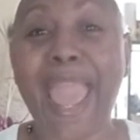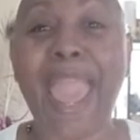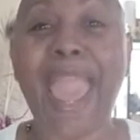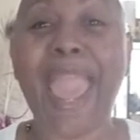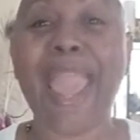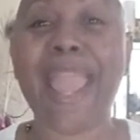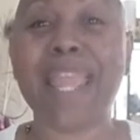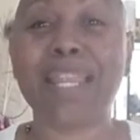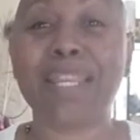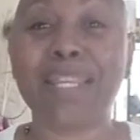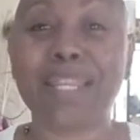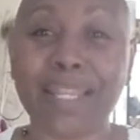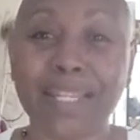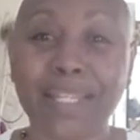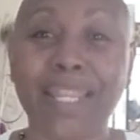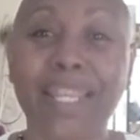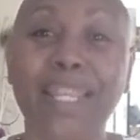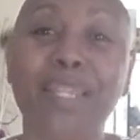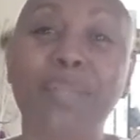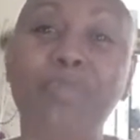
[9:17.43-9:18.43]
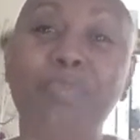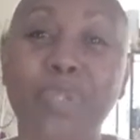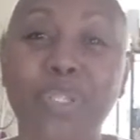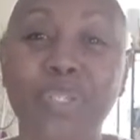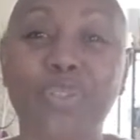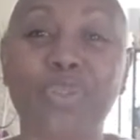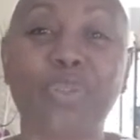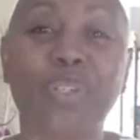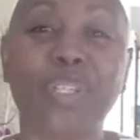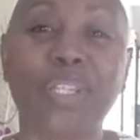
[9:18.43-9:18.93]
And again, be
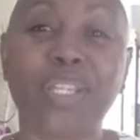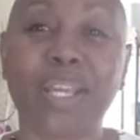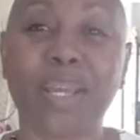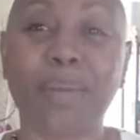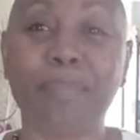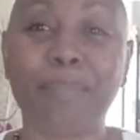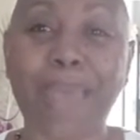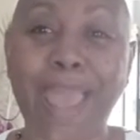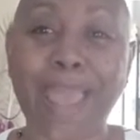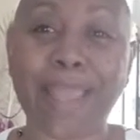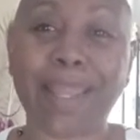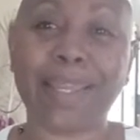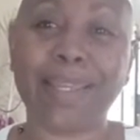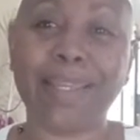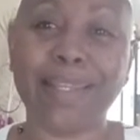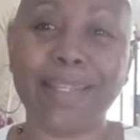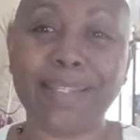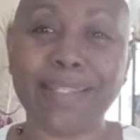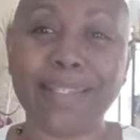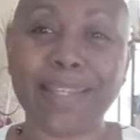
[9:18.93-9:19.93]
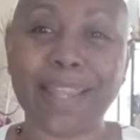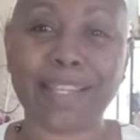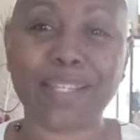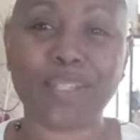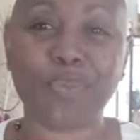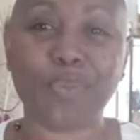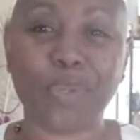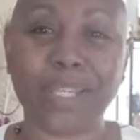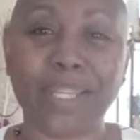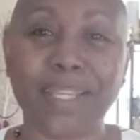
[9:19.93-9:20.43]
sure you come back
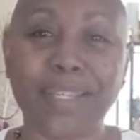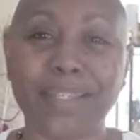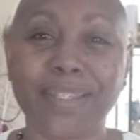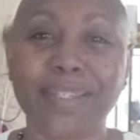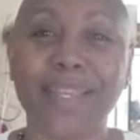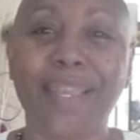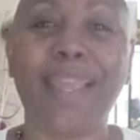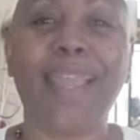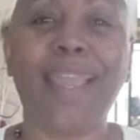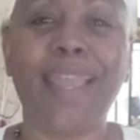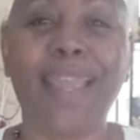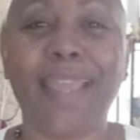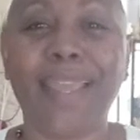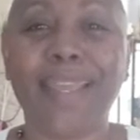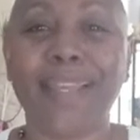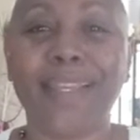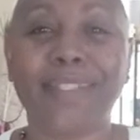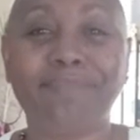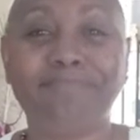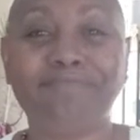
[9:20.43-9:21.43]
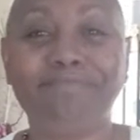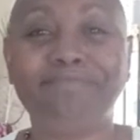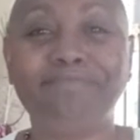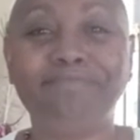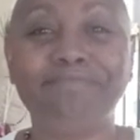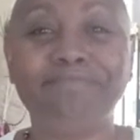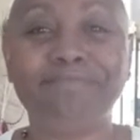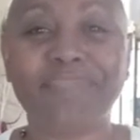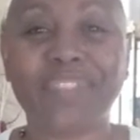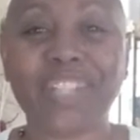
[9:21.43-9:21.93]
next week.
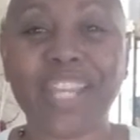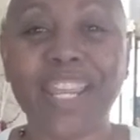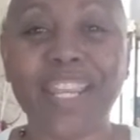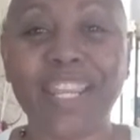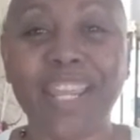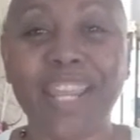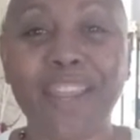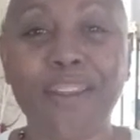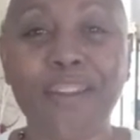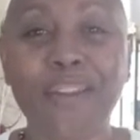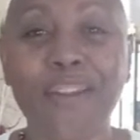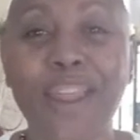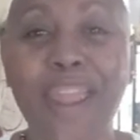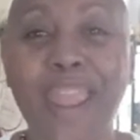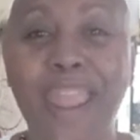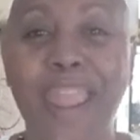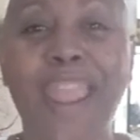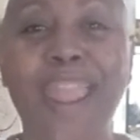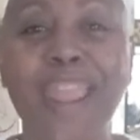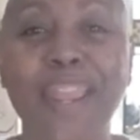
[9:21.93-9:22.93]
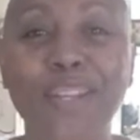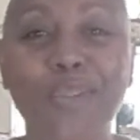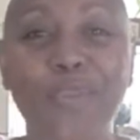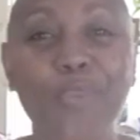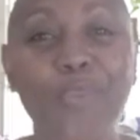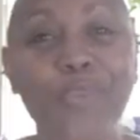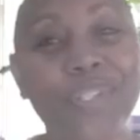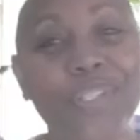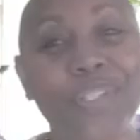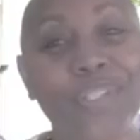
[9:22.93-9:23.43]
Take care,
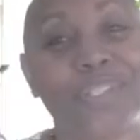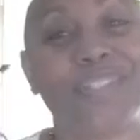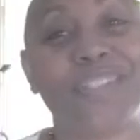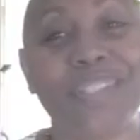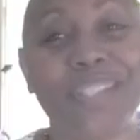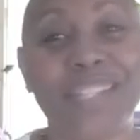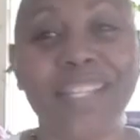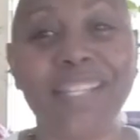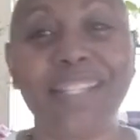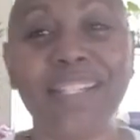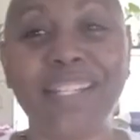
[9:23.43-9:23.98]
and we'll see you.